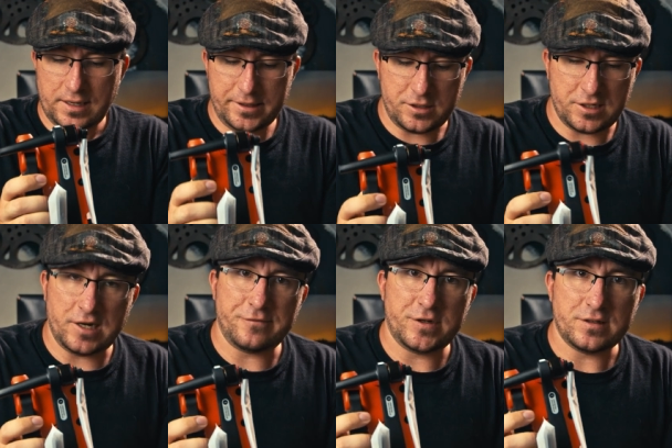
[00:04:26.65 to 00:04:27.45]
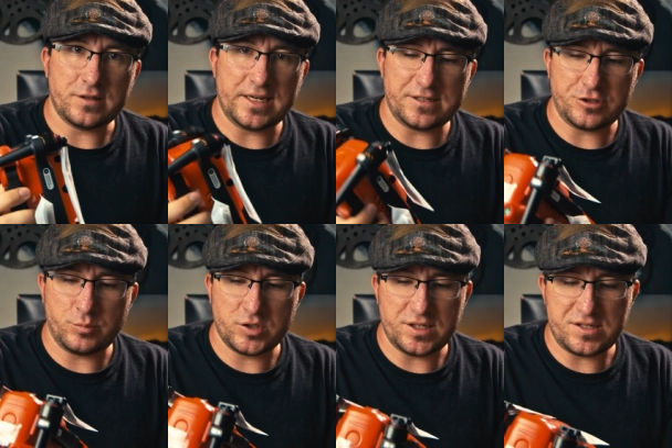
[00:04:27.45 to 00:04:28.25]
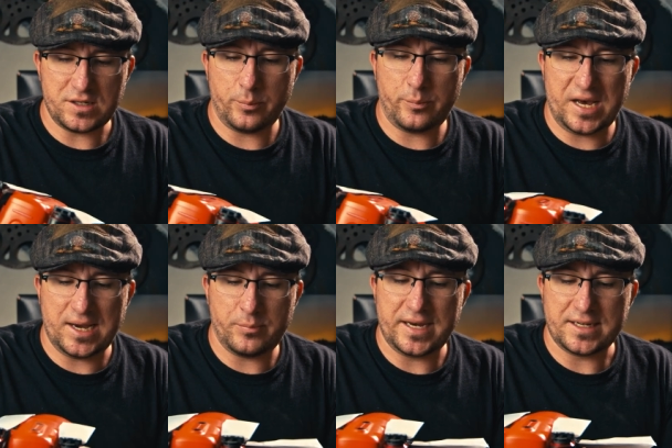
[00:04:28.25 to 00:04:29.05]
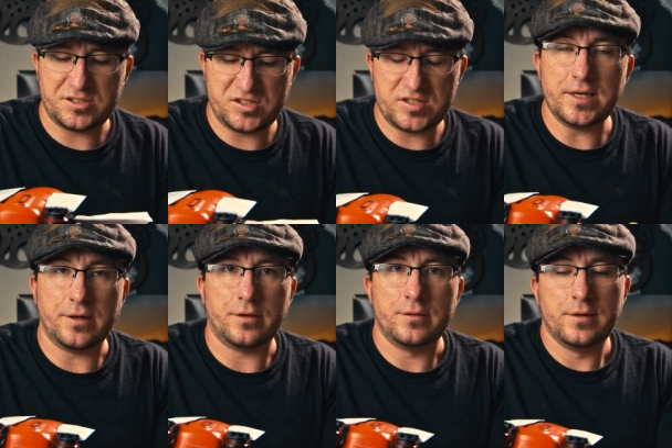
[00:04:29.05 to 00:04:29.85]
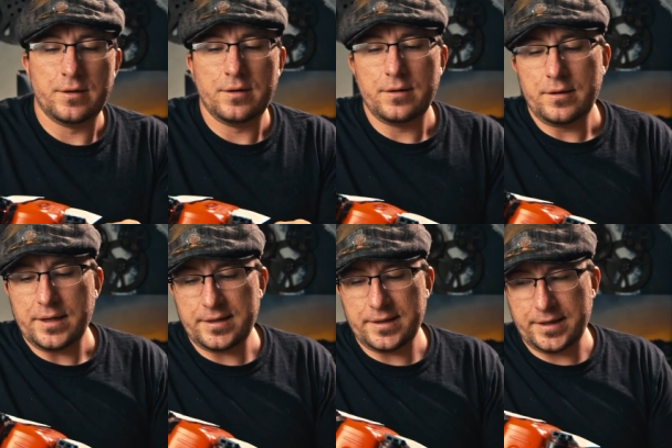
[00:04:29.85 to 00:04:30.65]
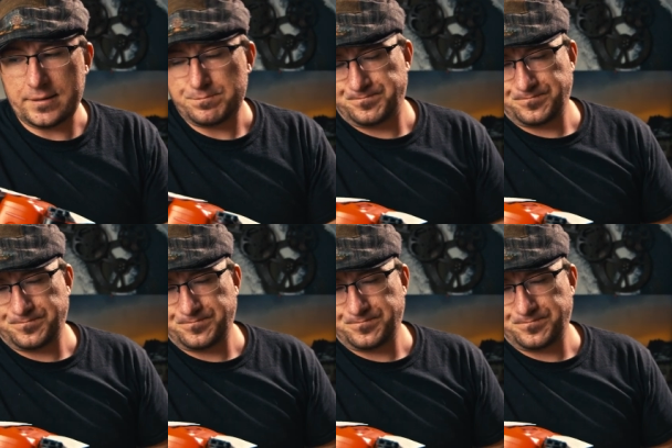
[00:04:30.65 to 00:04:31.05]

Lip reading: I could confidently actually put this in a backpack still, and then